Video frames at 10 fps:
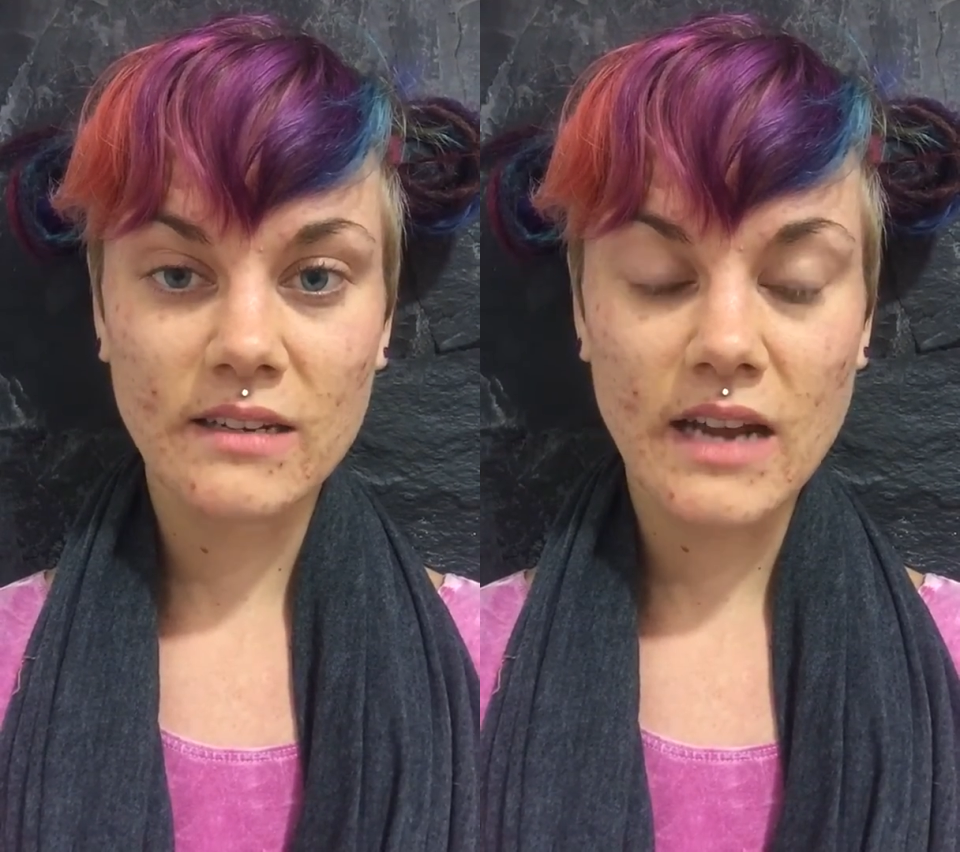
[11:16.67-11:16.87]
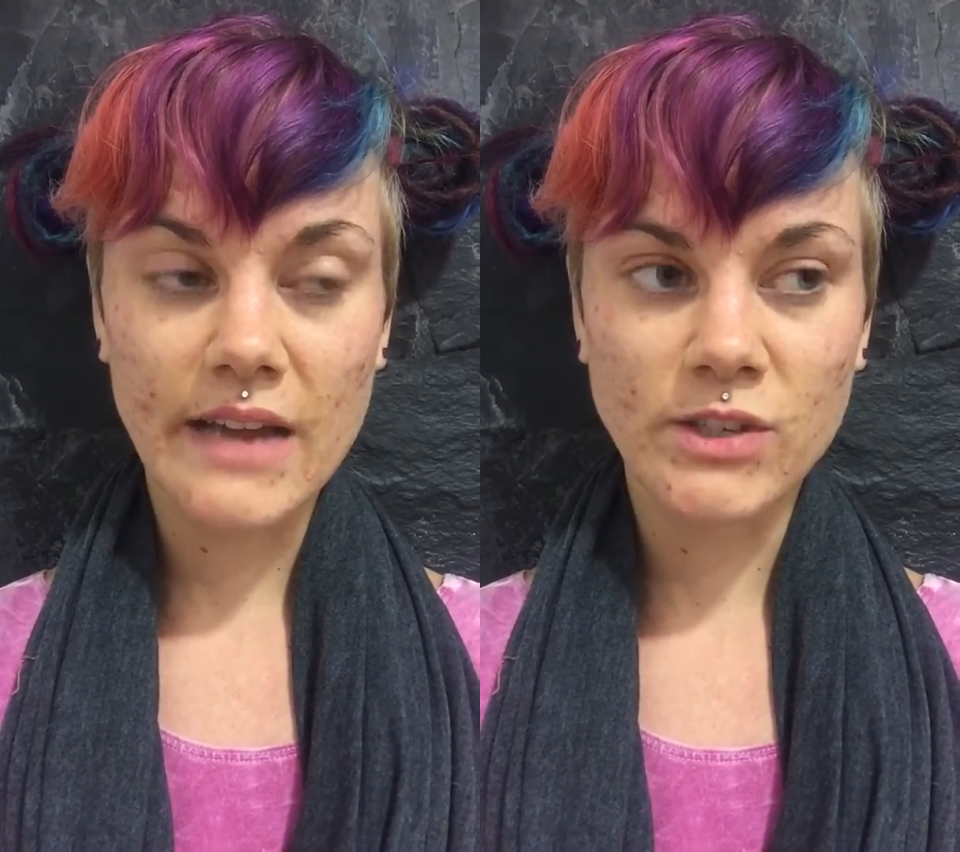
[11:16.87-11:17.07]

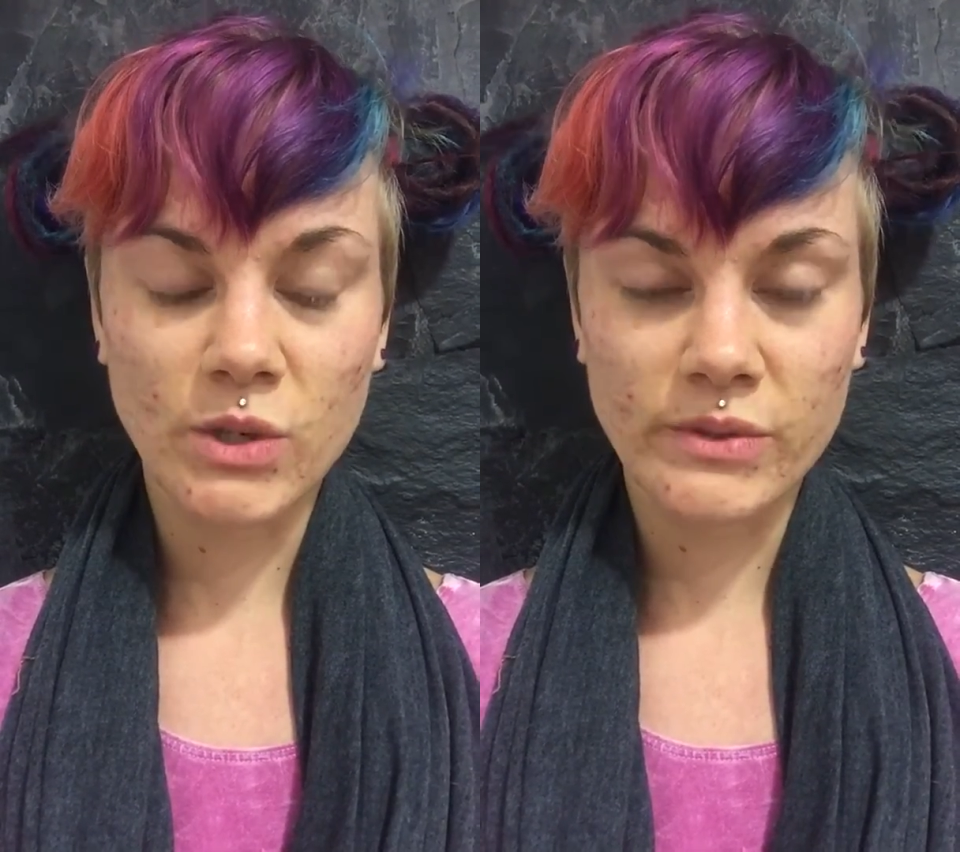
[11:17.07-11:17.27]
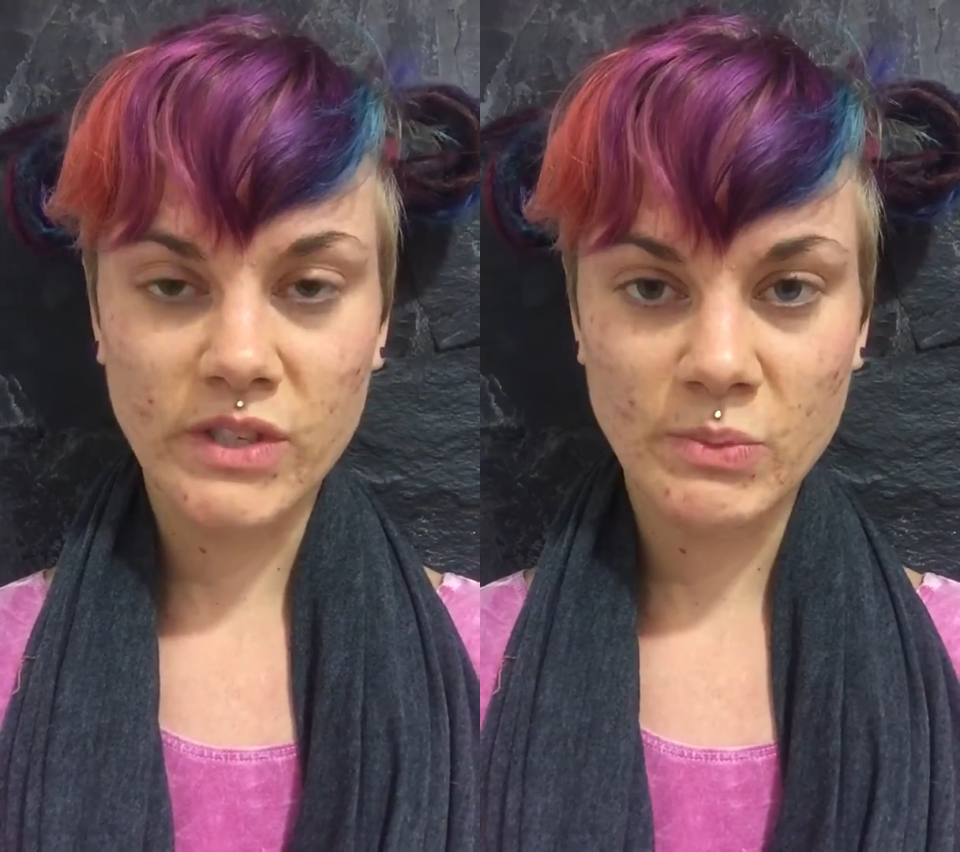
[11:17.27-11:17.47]
I
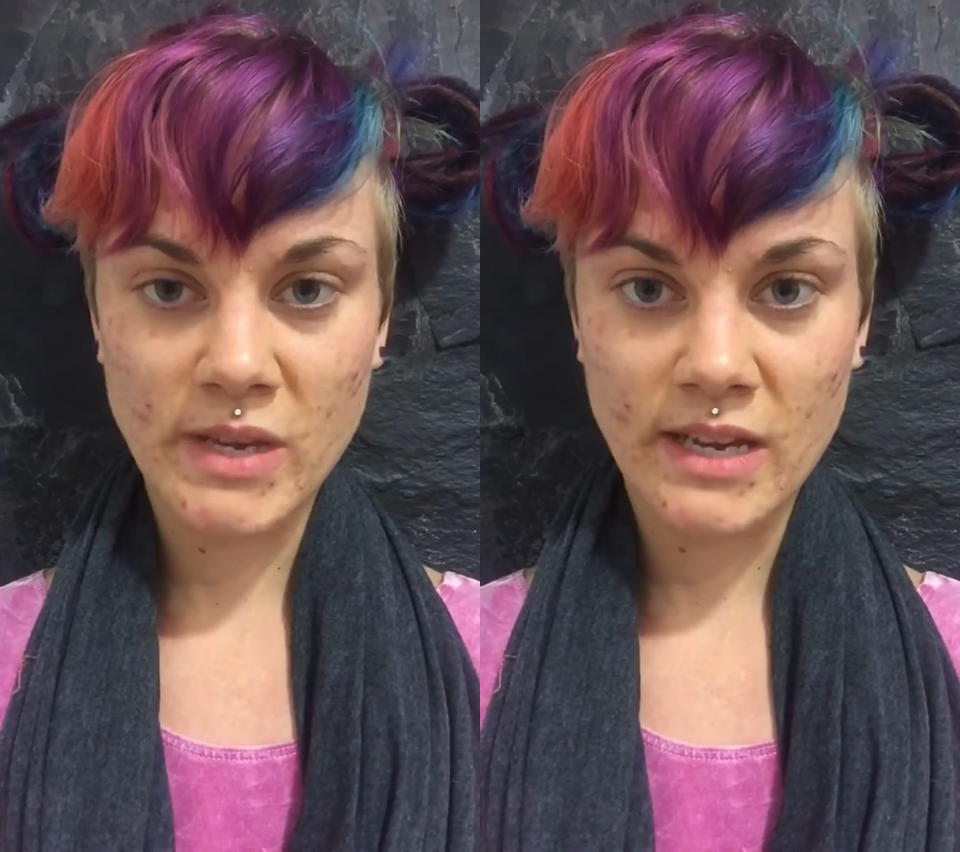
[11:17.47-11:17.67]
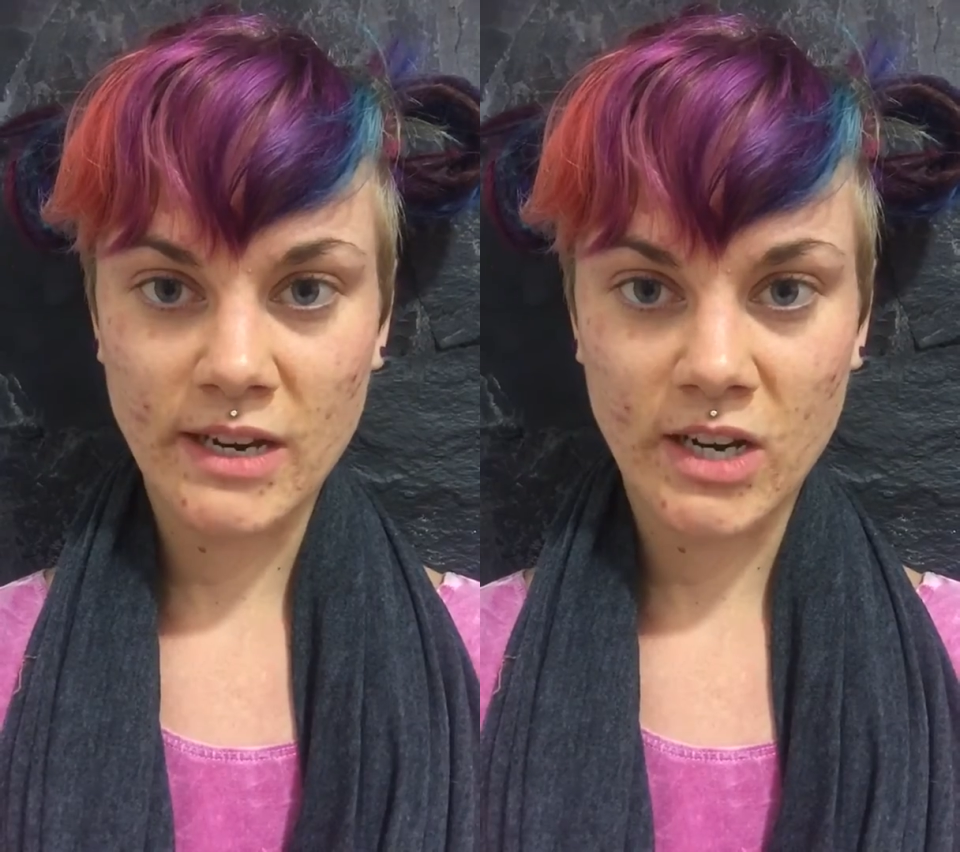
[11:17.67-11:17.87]
chose to be
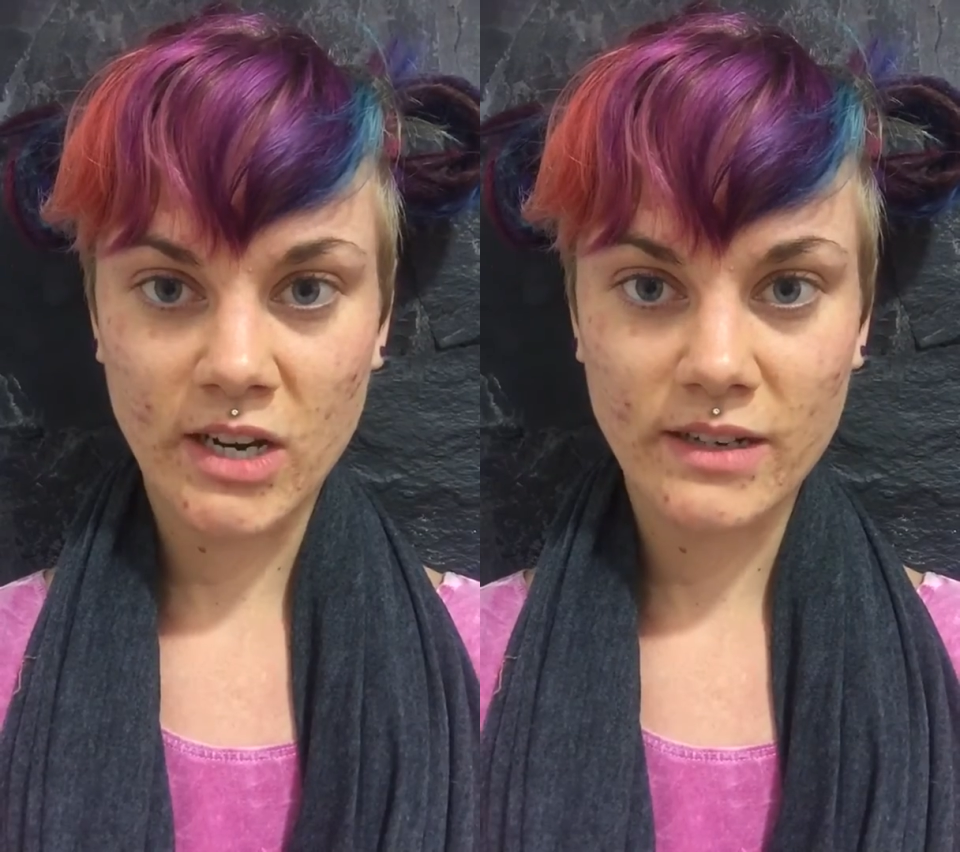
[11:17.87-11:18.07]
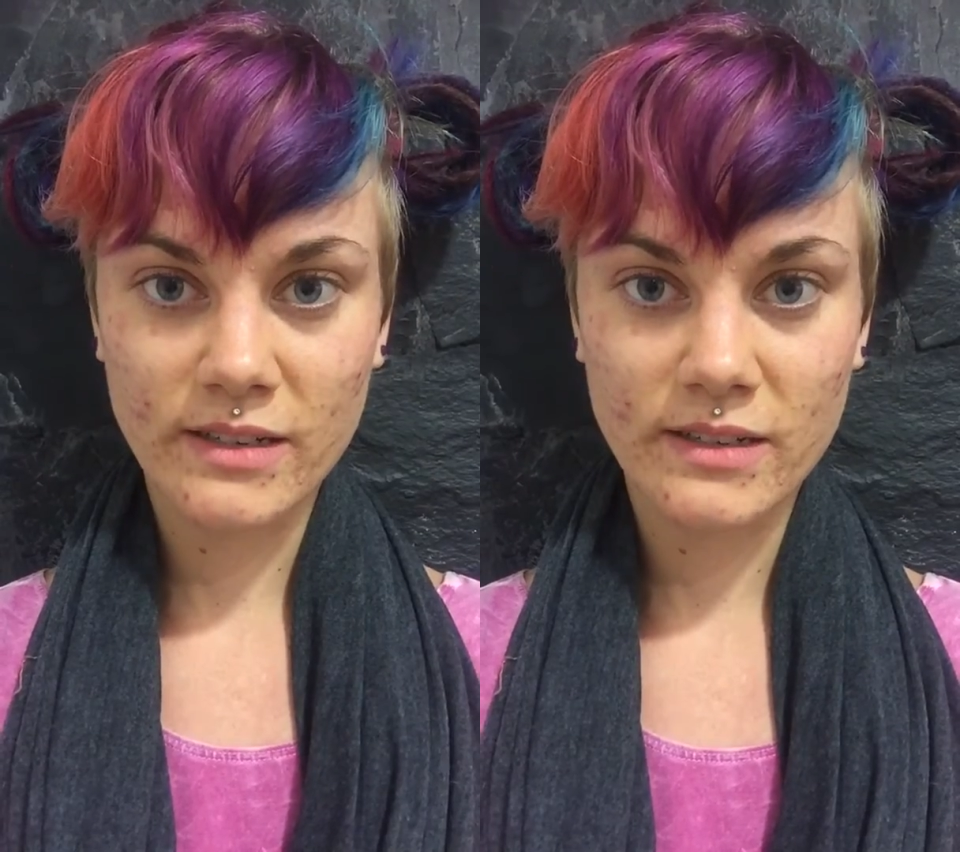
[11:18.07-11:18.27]
here.